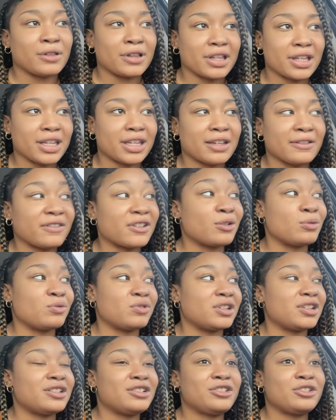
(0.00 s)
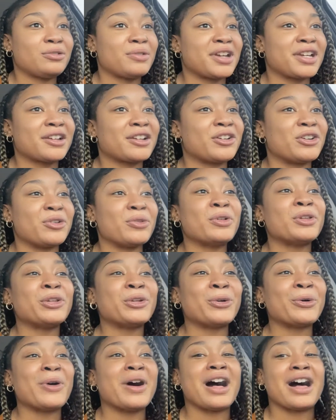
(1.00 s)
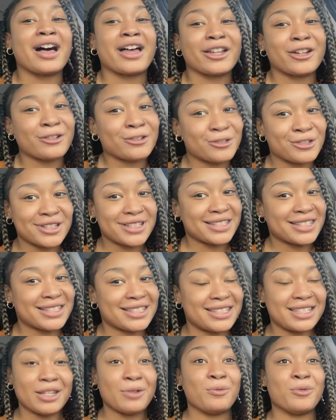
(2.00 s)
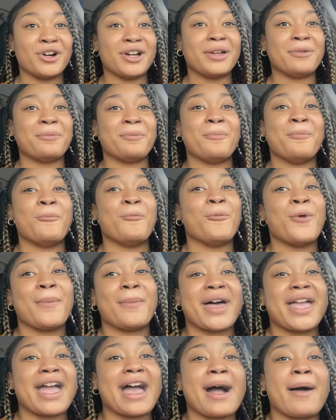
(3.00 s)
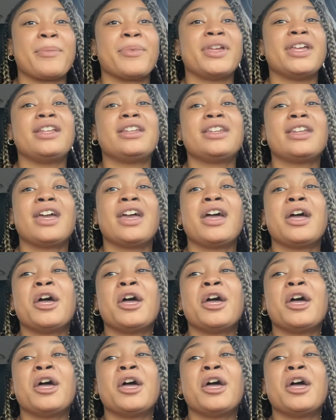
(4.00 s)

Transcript: like if I wanted to I could go a little higher just to see what what might happen